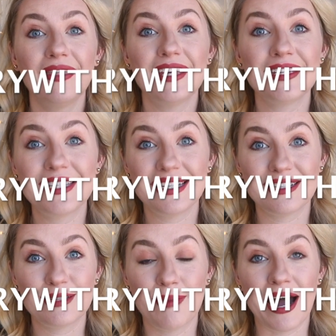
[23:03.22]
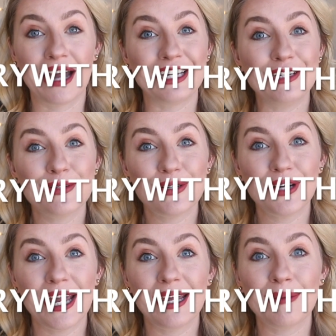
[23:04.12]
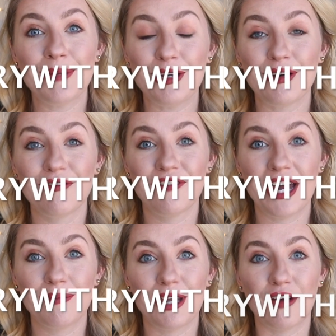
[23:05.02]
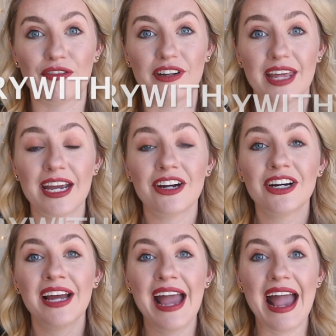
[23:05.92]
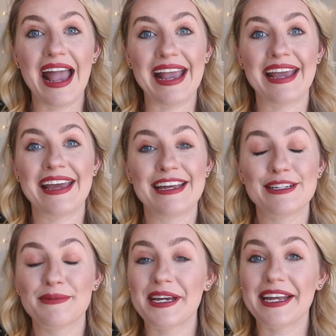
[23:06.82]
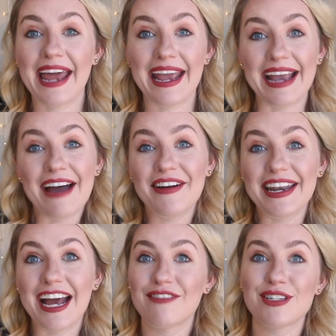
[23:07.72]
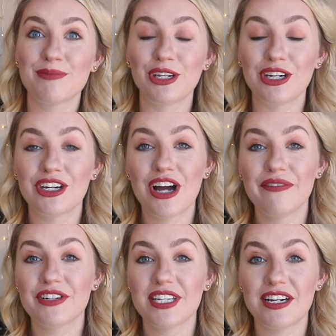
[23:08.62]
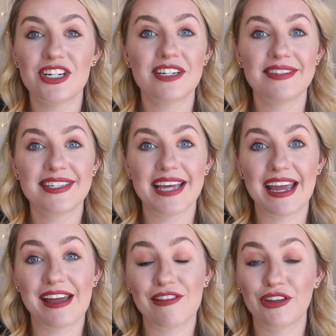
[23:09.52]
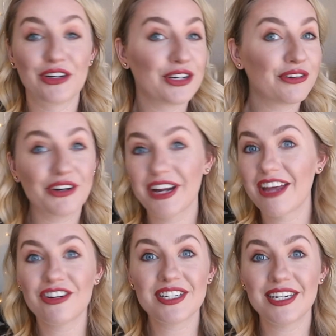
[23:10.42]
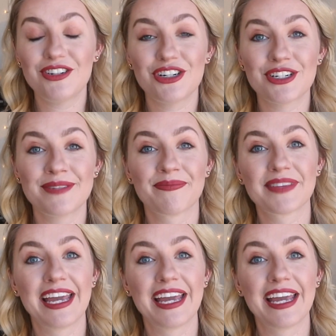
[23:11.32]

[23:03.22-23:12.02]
this is my username. You can find me over there, and we can hang out and have some really good conversations and learn and grow together as teachers.